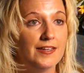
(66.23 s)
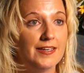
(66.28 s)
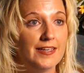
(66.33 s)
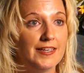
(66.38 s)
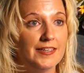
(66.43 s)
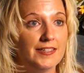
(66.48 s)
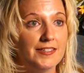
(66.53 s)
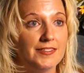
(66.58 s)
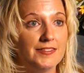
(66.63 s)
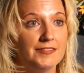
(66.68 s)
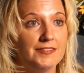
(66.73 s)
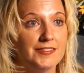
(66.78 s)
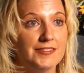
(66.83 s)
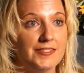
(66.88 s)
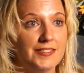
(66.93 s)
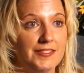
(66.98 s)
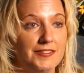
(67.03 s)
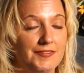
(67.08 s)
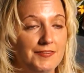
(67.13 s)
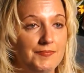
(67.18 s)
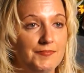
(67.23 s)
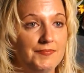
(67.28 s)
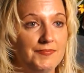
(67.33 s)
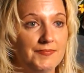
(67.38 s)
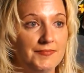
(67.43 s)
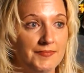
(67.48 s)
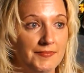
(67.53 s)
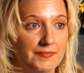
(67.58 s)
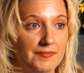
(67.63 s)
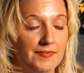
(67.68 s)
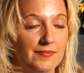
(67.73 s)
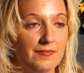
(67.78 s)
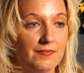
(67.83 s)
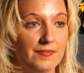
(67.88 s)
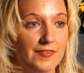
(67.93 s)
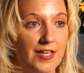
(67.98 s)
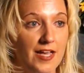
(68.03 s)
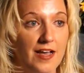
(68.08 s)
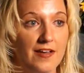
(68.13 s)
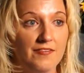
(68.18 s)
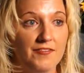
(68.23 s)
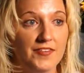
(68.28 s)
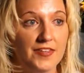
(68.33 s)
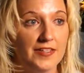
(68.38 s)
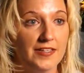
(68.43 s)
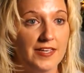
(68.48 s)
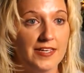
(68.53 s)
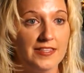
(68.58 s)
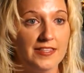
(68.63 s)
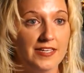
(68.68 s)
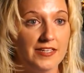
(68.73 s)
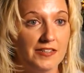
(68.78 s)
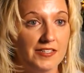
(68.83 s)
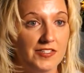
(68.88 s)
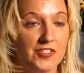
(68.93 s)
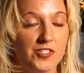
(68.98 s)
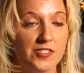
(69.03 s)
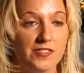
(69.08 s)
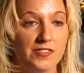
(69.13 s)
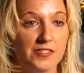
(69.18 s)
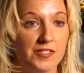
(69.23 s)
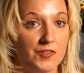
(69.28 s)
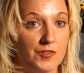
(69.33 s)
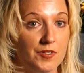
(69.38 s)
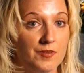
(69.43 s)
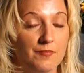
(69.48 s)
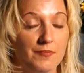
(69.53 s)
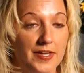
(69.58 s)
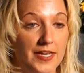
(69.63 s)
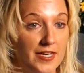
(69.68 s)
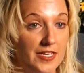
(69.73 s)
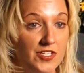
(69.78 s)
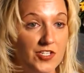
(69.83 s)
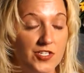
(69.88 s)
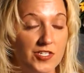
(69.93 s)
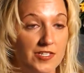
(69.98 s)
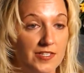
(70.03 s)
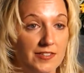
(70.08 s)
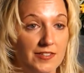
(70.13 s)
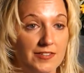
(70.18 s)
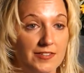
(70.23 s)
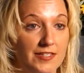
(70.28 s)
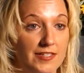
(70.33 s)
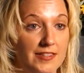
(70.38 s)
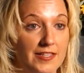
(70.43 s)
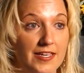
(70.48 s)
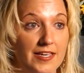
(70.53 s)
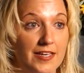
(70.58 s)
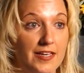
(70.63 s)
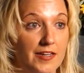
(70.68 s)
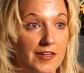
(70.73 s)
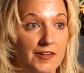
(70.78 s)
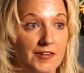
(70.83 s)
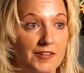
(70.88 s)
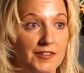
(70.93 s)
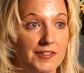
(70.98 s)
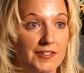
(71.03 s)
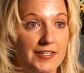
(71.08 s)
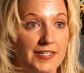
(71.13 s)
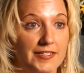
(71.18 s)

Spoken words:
and I feel like they are just so compassionate, and they care,